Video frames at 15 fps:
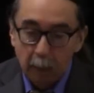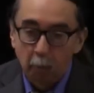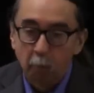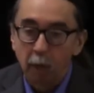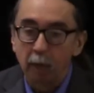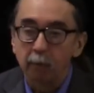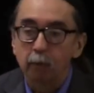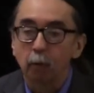
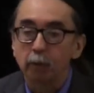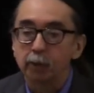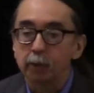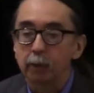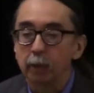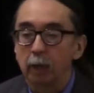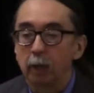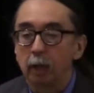Well, of course,
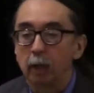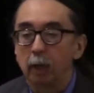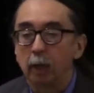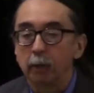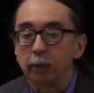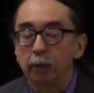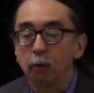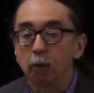
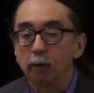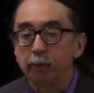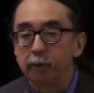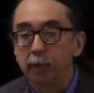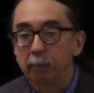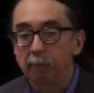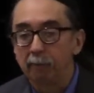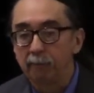the
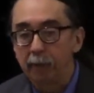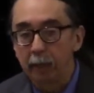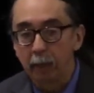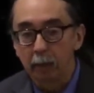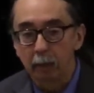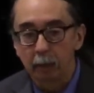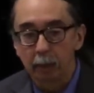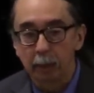North did
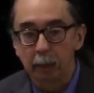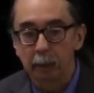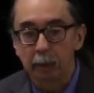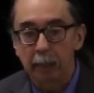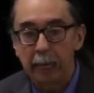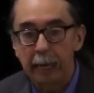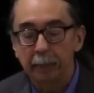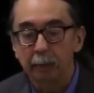prevail
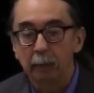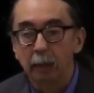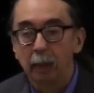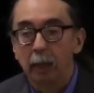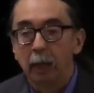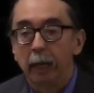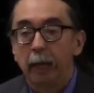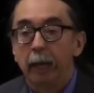in
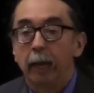that.